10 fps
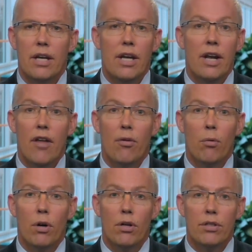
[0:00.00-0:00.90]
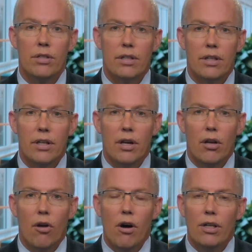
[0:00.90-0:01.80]
In other words,
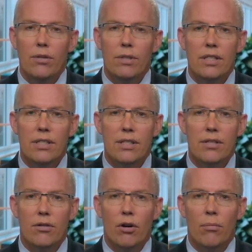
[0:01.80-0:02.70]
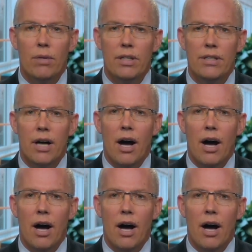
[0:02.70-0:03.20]
long QT syndrome is a